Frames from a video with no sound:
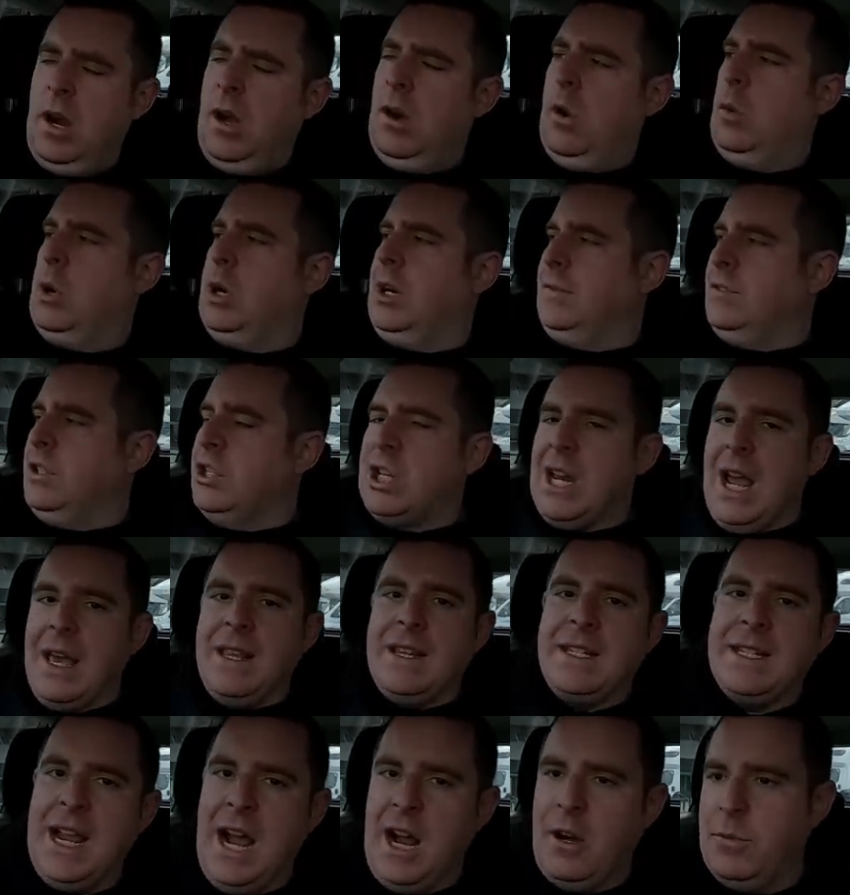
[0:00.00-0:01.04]
Well, we're gonna have to check
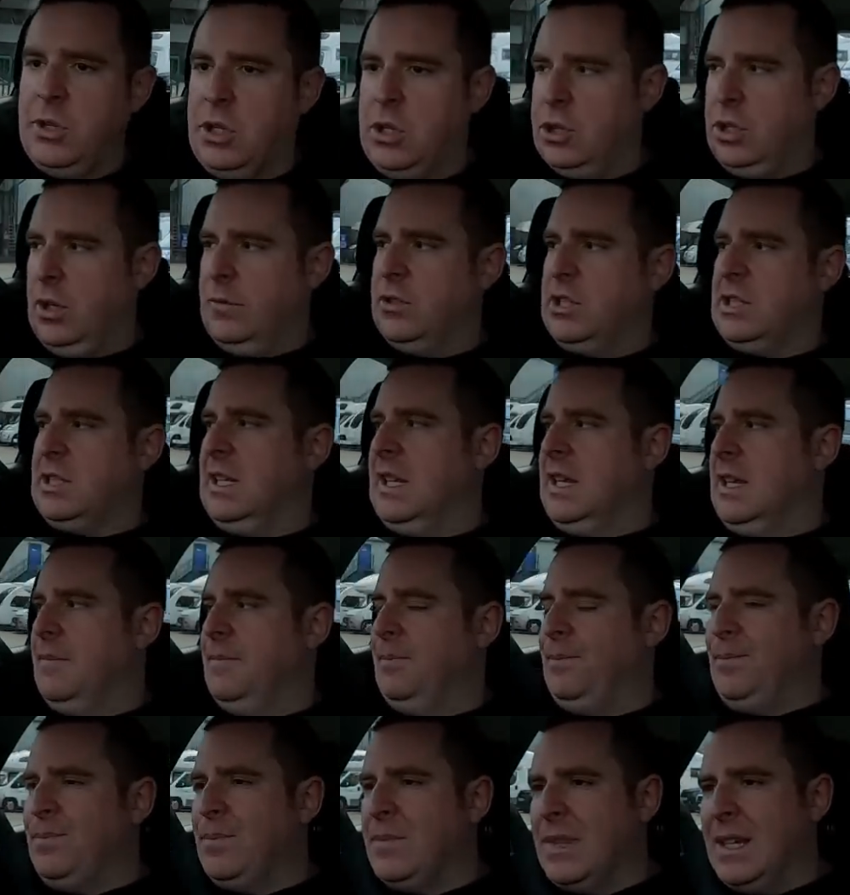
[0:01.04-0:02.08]
this out, because obviously,
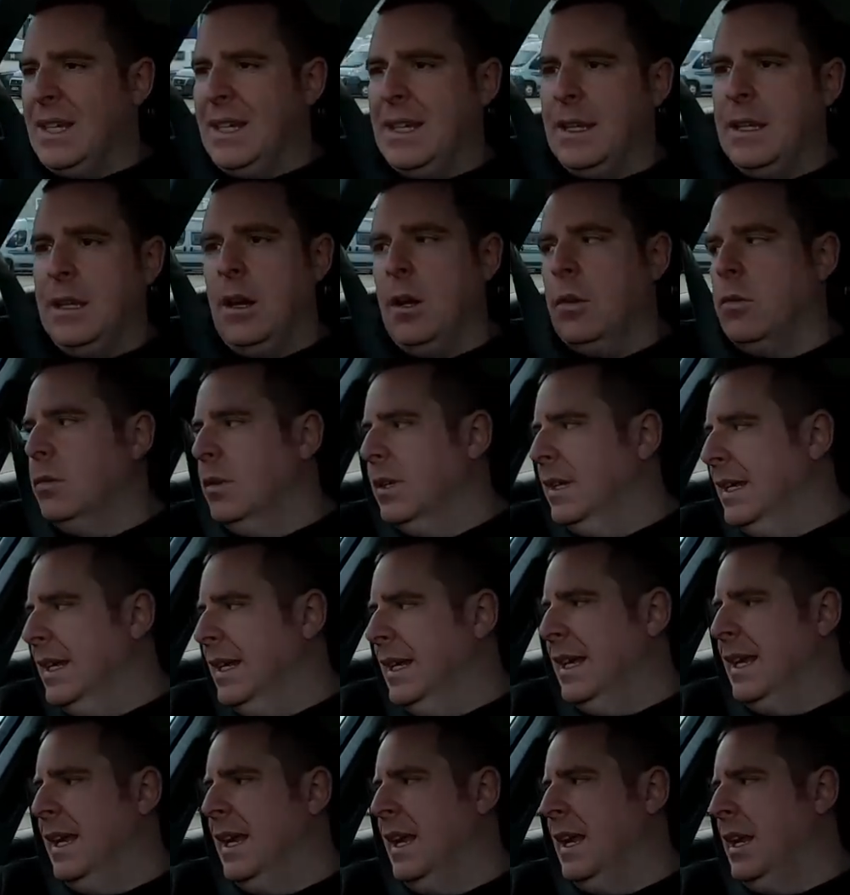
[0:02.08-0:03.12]
you know,
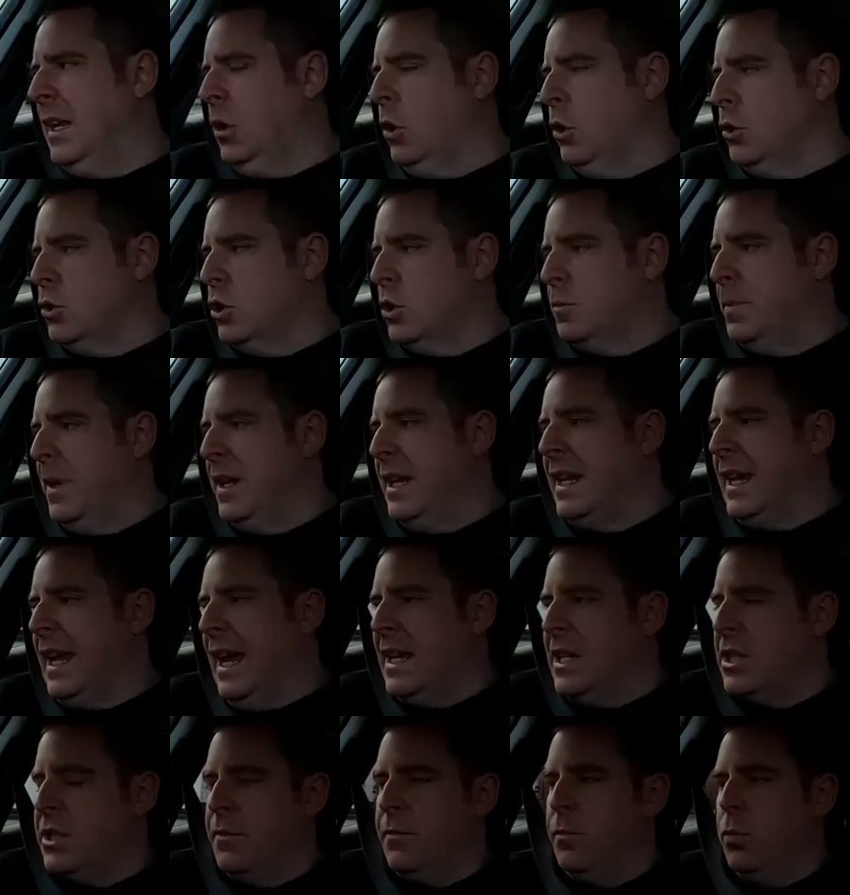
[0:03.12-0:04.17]
it could just be a
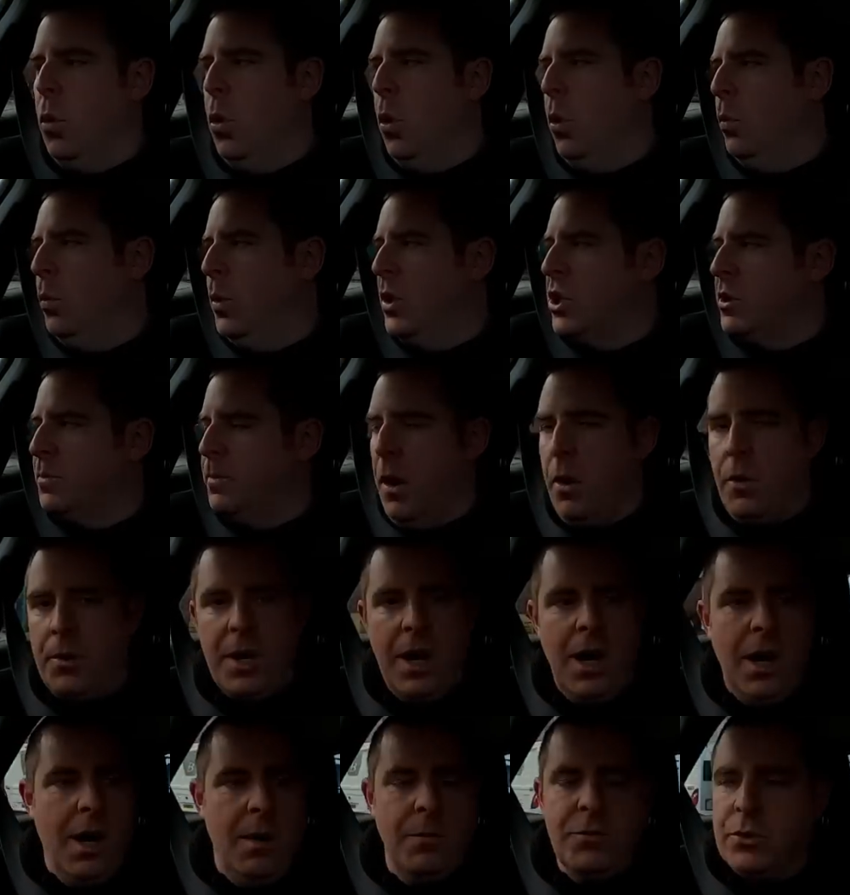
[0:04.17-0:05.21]
case of warm wishbone
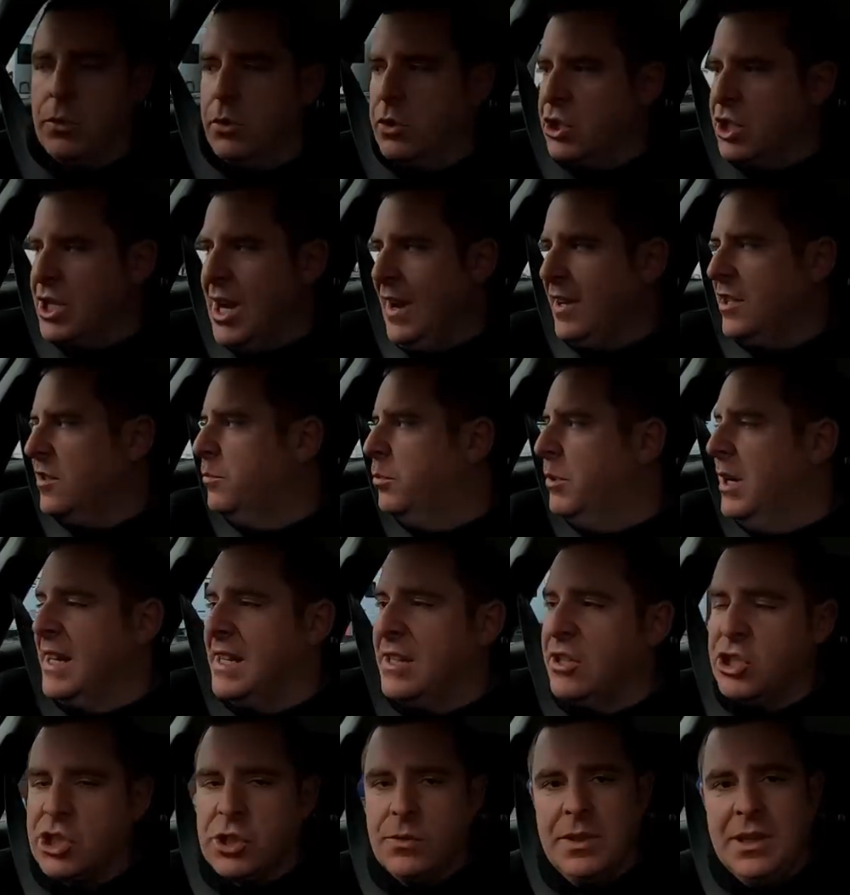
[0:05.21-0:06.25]
arms or a snap
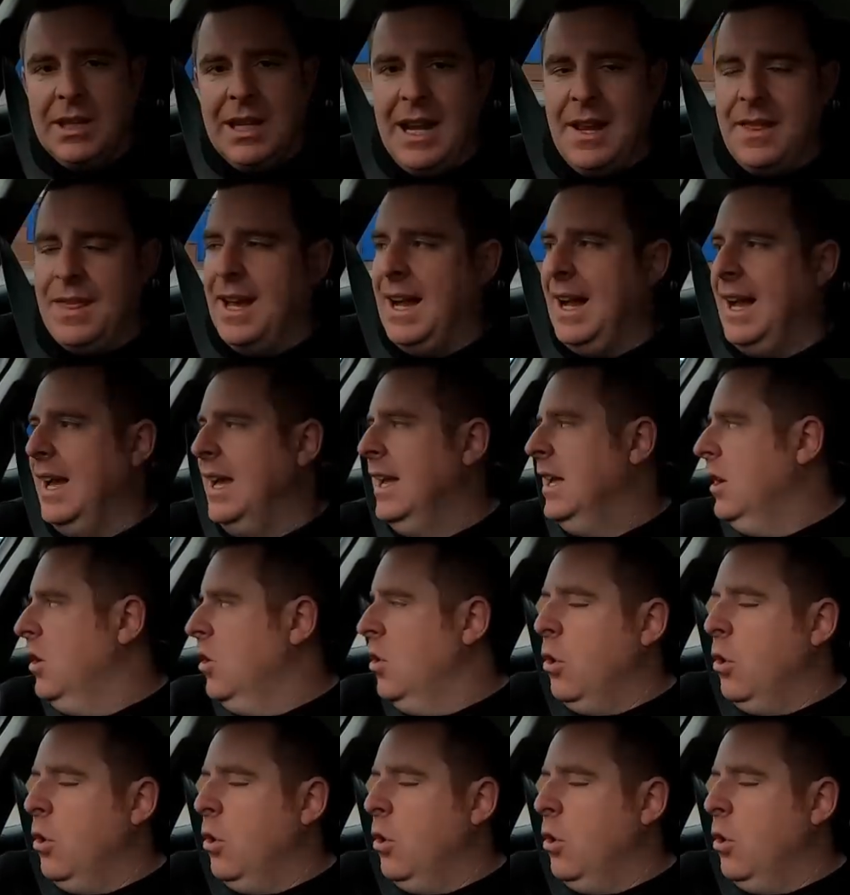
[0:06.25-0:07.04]
spring or something like that.